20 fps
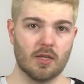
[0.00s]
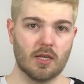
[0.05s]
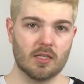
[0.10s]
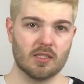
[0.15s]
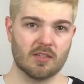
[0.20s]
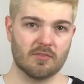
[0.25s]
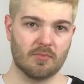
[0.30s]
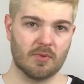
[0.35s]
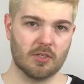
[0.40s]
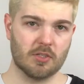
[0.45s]

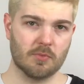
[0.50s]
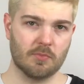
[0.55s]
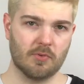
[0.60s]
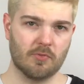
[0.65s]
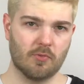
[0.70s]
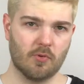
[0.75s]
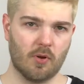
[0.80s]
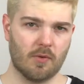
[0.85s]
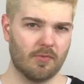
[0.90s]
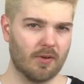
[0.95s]
As I've mentioned
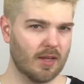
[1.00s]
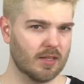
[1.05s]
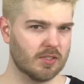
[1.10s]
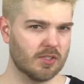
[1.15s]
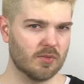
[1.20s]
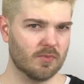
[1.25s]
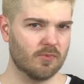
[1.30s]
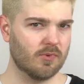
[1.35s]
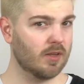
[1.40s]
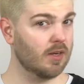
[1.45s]
before, I've had
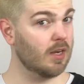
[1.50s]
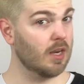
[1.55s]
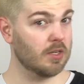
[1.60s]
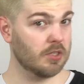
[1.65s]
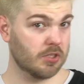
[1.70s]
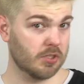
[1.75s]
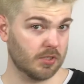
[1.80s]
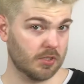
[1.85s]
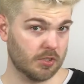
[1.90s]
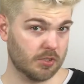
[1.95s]
some
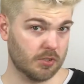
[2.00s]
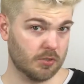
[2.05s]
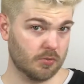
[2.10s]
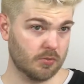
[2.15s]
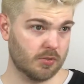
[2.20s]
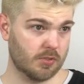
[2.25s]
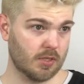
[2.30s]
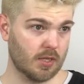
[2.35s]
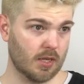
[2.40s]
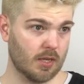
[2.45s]
financial
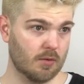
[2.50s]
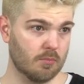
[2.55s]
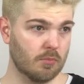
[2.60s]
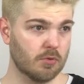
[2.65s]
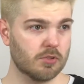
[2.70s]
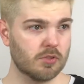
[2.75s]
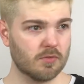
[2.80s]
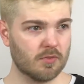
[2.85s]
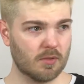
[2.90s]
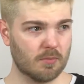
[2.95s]
issues, and
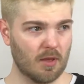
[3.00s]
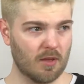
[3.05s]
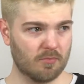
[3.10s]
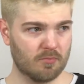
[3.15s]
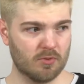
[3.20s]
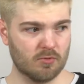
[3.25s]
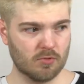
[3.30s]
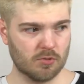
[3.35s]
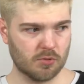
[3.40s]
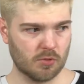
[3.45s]
most of them have
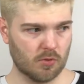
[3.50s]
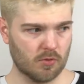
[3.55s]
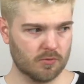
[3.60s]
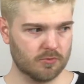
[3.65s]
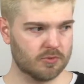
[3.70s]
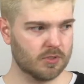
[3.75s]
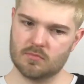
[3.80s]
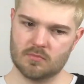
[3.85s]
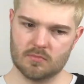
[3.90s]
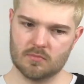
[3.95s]
been
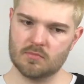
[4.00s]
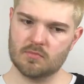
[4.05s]
resolved.